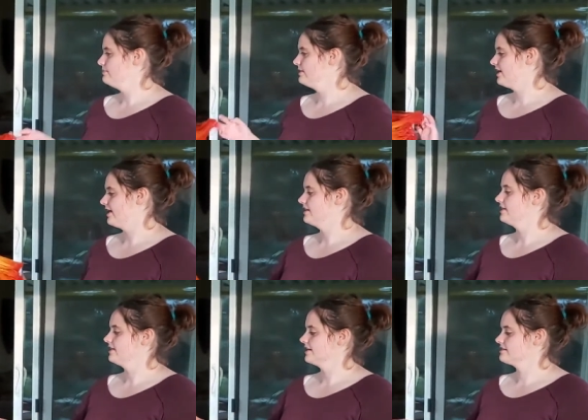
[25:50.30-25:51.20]
But yeah, I
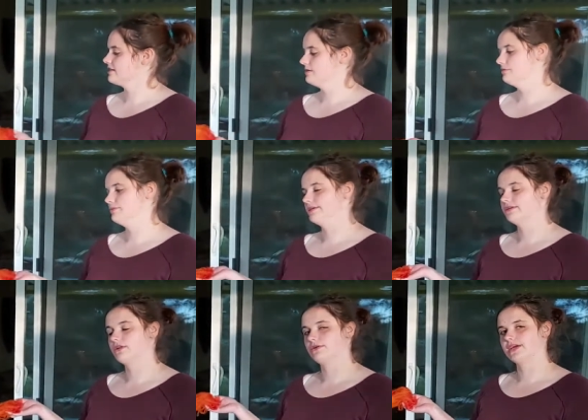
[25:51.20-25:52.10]
think next time will be
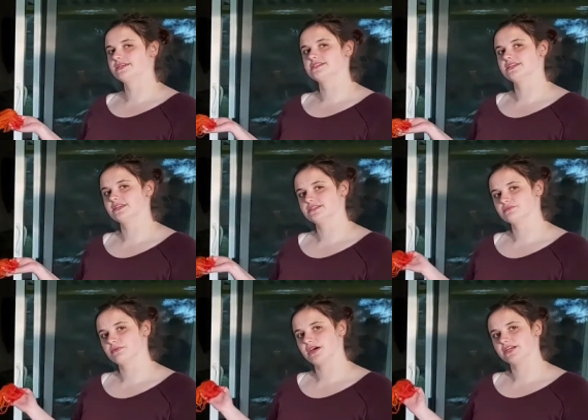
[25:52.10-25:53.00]
glowing sea
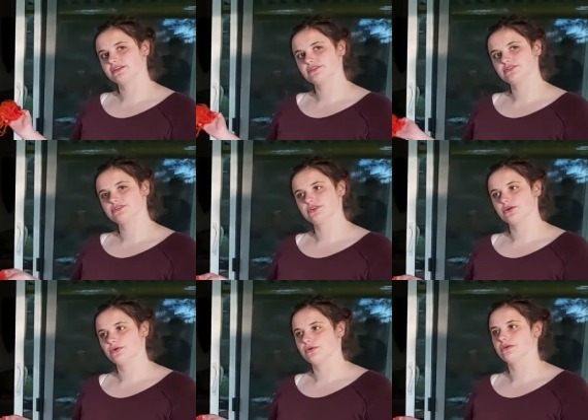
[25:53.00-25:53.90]
inspired, so
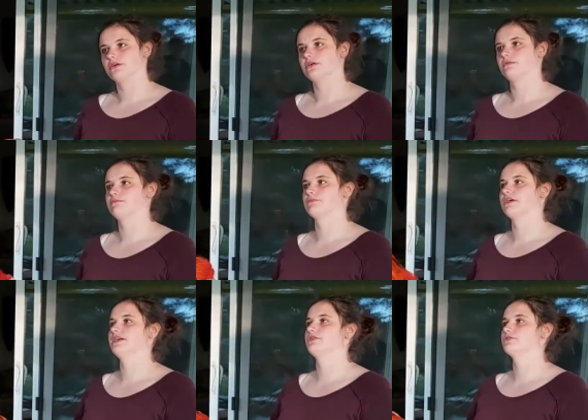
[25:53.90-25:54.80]

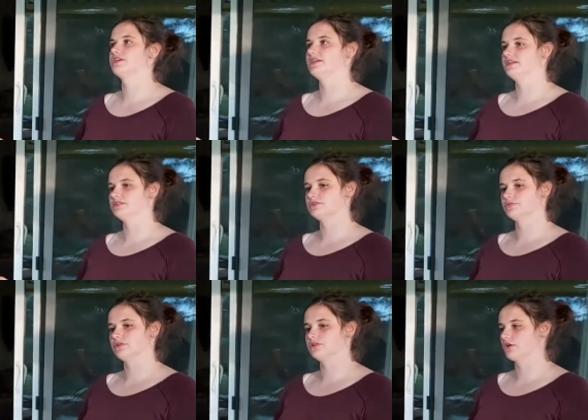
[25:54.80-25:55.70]
bright
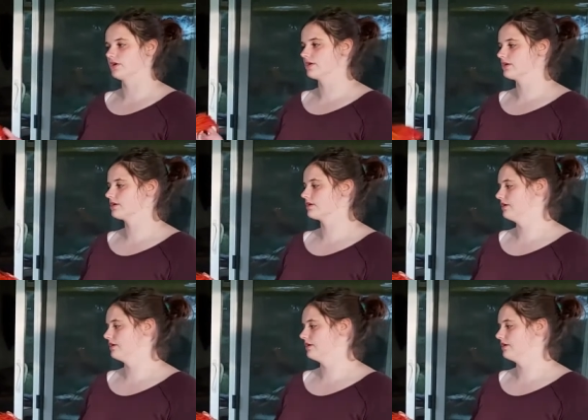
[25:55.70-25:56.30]
greens with dark,